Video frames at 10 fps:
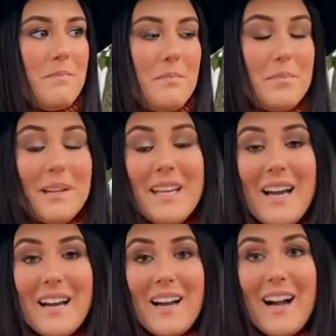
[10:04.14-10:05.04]
but
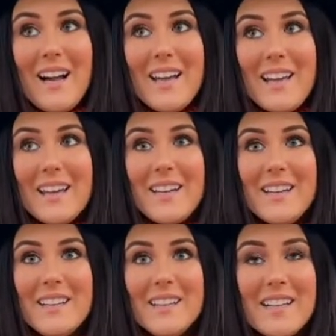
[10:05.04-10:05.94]
yeah, I,
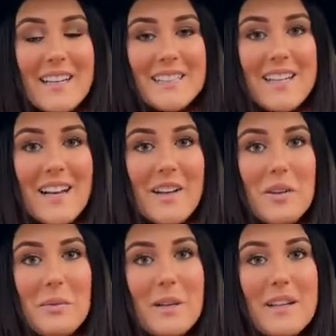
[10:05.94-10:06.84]
like I said, I
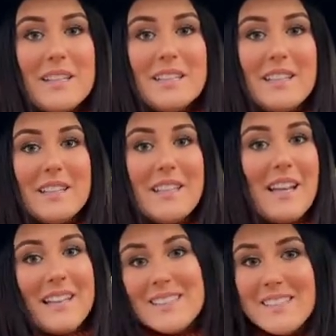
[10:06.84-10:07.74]
hope you guys
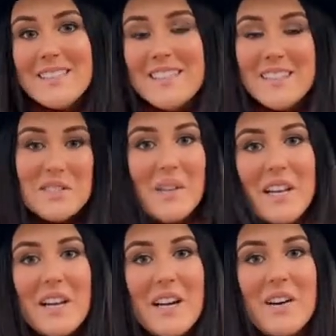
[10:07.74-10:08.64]
liked this
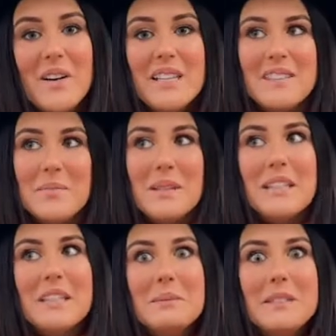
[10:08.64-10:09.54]
video. It's something a
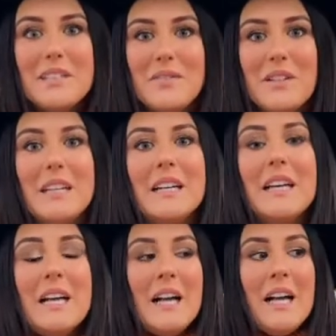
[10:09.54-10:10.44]
little bit different.
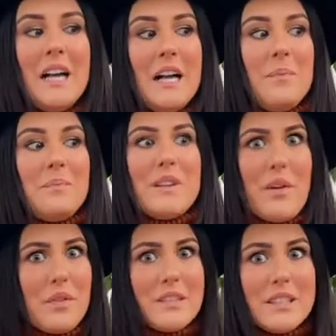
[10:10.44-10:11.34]

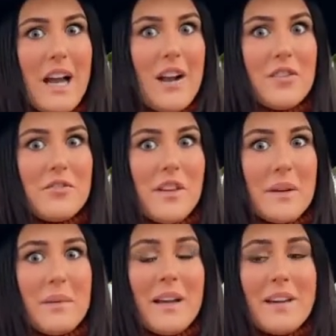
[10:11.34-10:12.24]
Definitely out of like
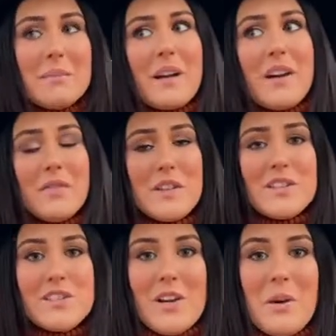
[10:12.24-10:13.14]
my, my
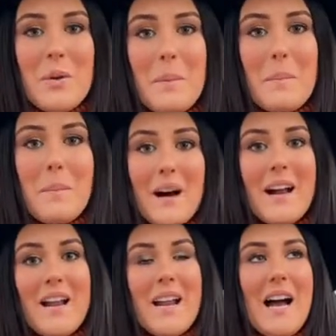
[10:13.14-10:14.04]
comfort zone,
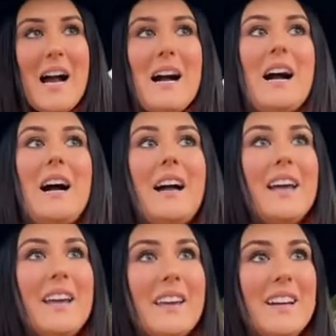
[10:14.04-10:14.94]
but
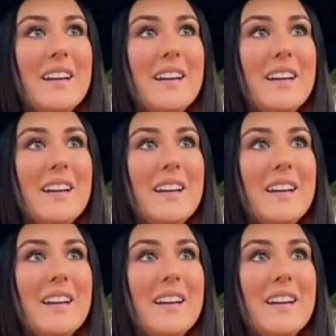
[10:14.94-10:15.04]
I,